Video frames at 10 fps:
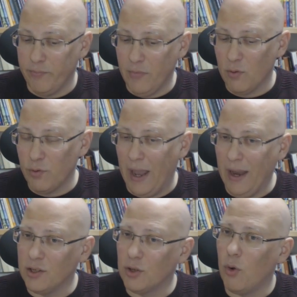
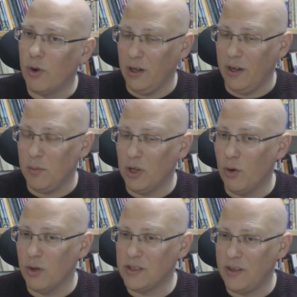react accordingly,
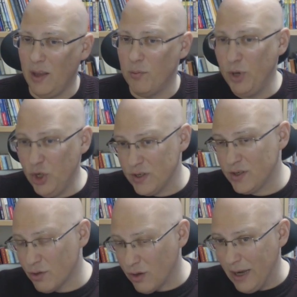because the
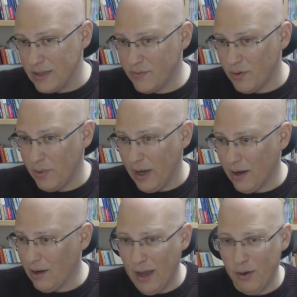ambitious tries for
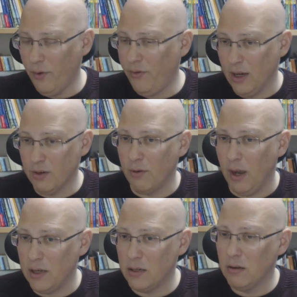black are not that
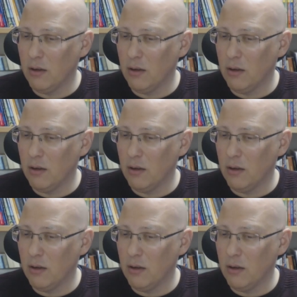great.